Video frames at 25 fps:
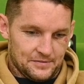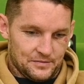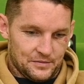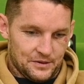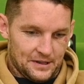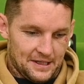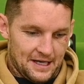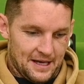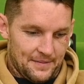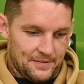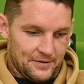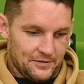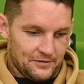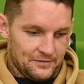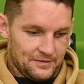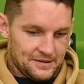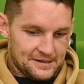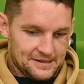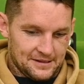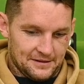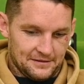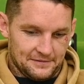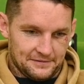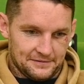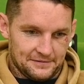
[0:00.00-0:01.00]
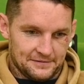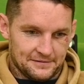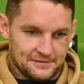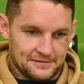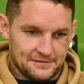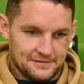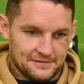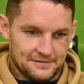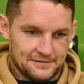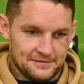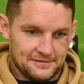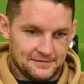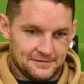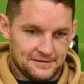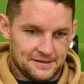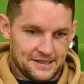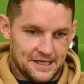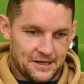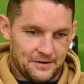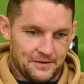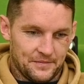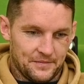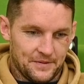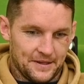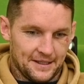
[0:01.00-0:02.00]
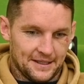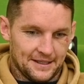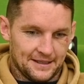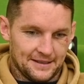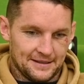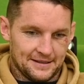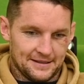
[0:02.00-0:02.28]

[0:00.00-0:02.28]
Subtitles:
pretty happy with himself. Joey Picker.